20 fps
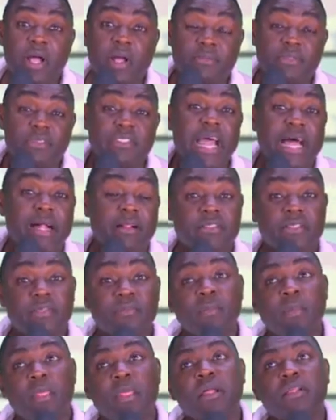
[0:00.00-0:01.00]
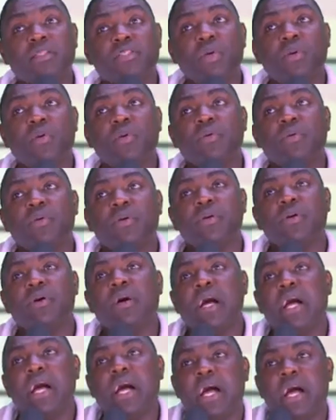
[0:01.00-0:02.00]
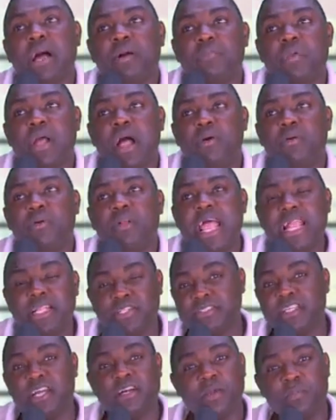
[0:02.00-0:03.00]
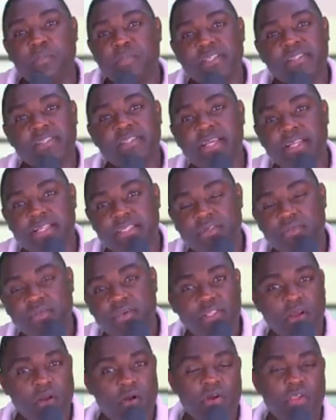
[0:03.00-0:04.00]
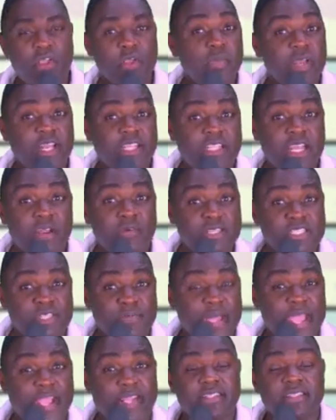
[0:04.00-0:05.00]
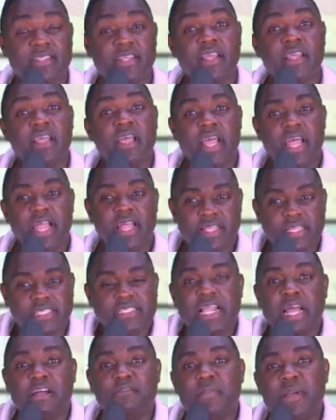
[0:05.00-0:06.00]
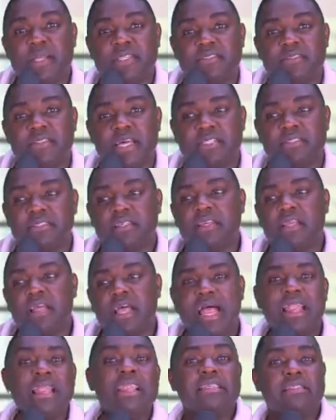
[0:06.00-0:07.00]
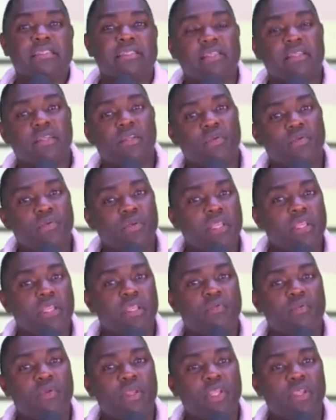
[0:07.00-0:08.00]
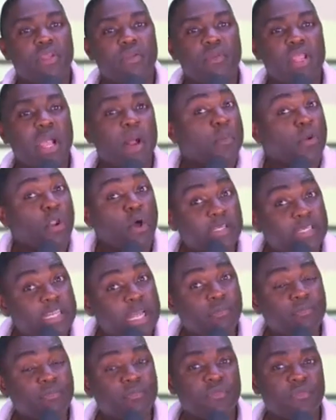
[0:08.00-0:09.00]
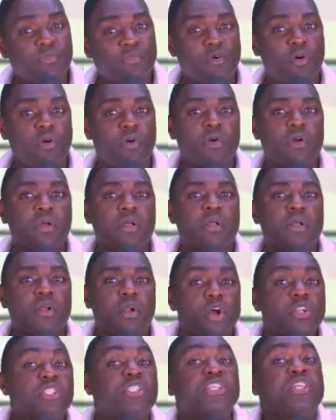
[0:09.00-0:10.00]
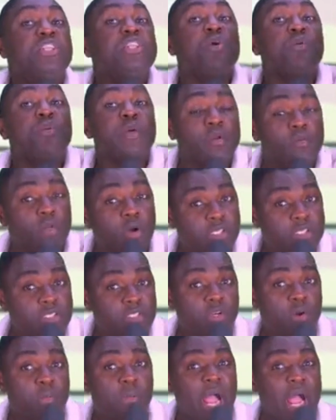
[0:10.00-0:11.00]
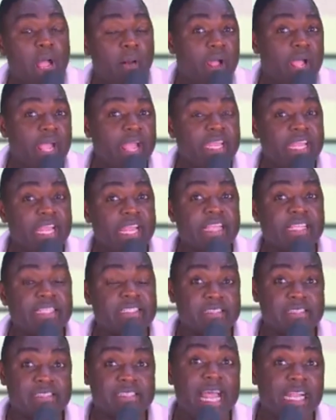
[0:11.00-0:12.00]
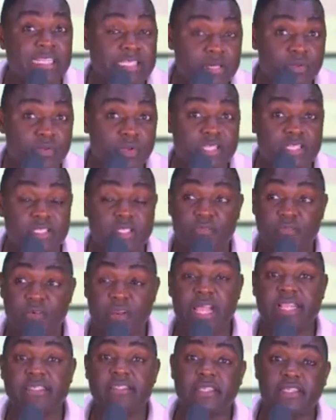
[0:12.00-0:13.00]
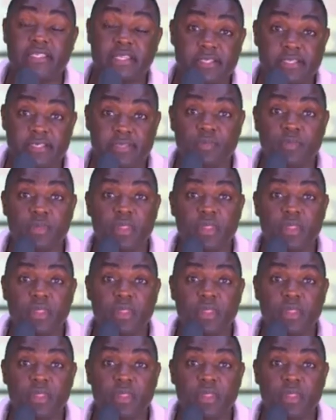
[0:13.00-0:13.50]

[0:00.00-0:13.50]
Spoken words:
child. So I would like to tell the president, with all humility and respect, and this government, that at least we applaud them for continuing what John Mahama and the NDC started, which is the free SHS.